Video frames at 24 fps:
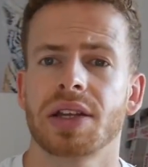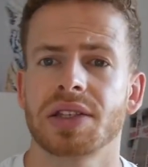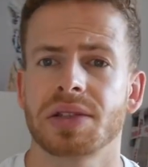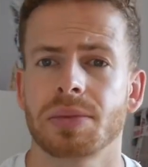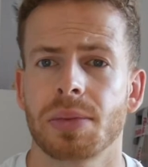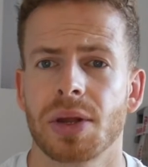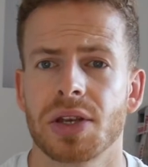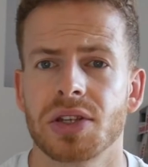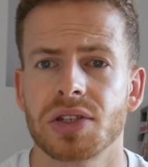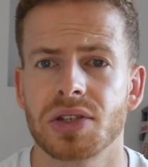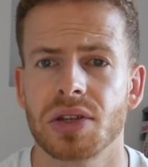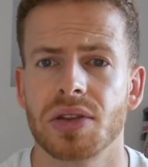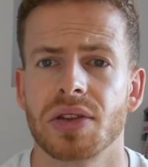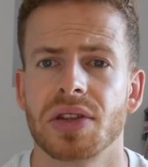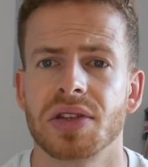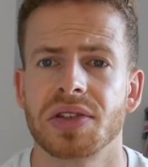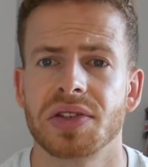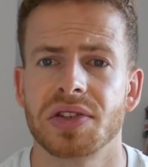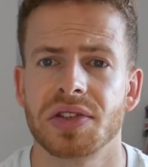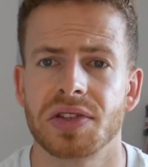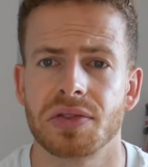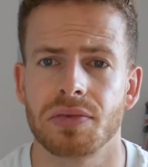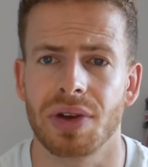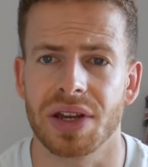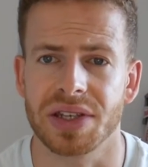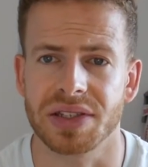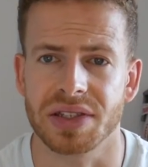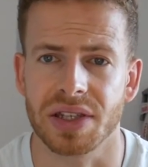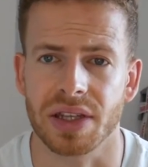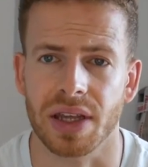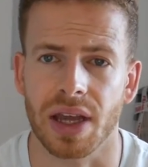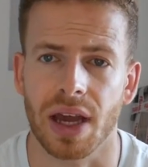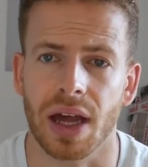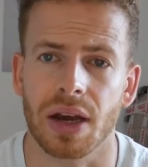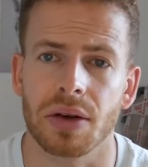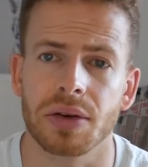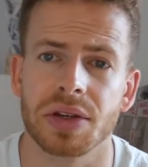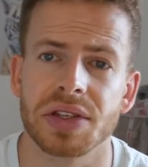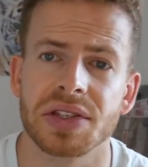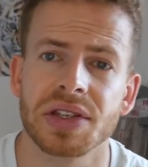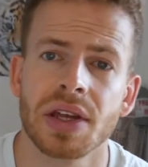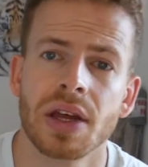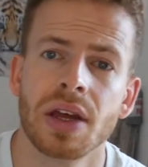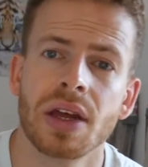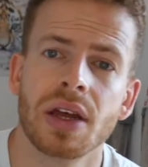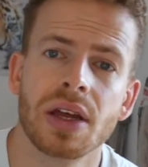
As I mentioned, this is the resting calories.